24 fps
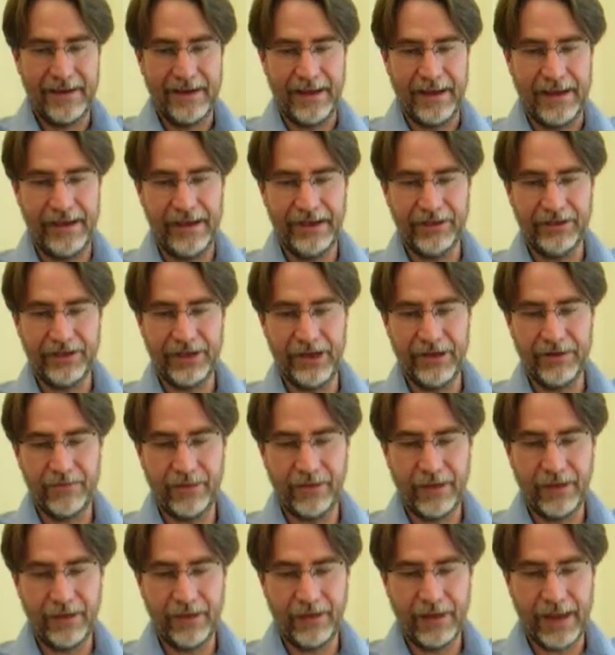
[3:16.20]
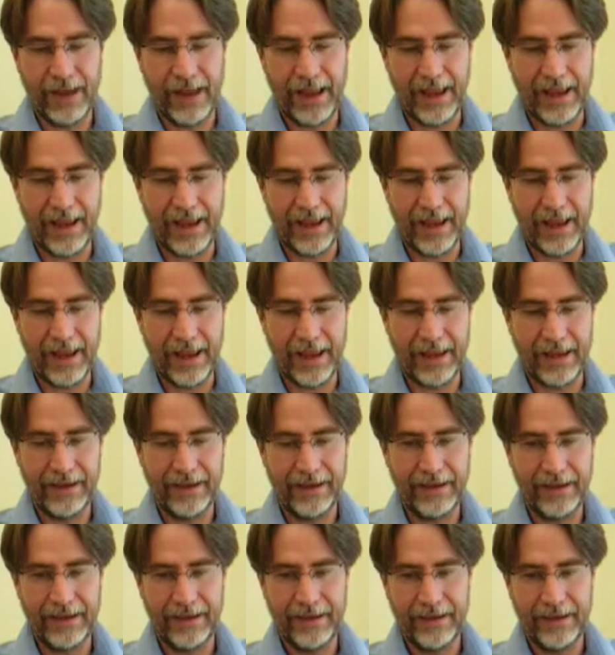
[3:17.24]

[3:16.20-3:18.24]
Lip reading: and in general I